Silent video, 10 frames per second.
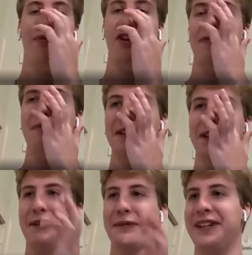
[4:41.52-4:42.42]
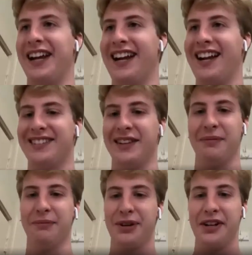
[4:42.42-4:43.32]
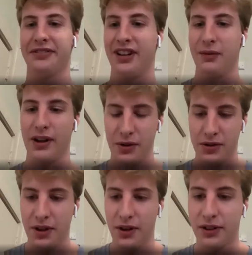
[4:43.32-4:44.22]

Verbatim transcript: briefed me a little bit. I got some brief on what you do.